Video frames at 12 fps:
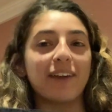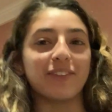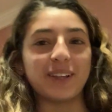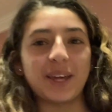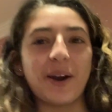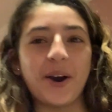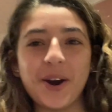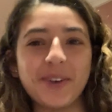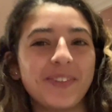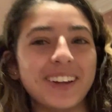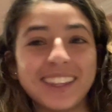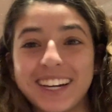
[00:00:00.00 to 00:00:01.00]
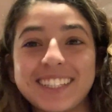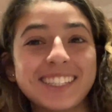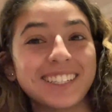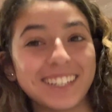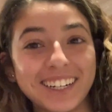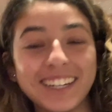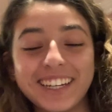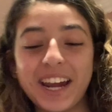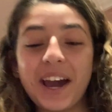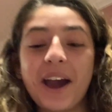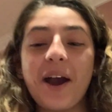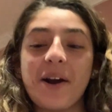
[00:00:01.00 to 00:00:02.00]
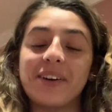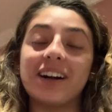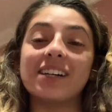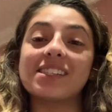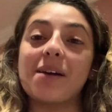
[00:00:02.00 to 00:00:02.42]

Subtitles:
really hope it looks good, or else